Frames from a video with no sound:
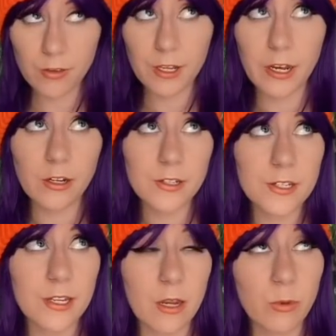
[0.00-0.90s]
do you think I
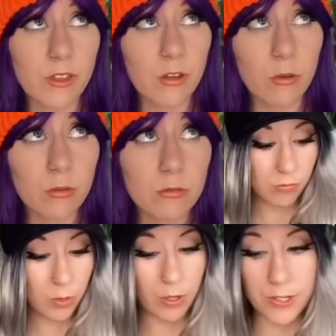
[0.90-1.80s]
could stay with you?
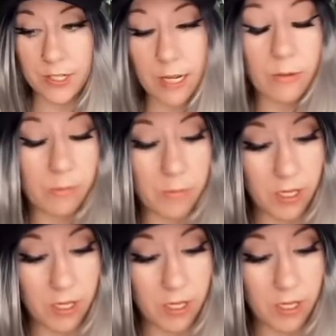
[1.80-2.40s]
You are staying with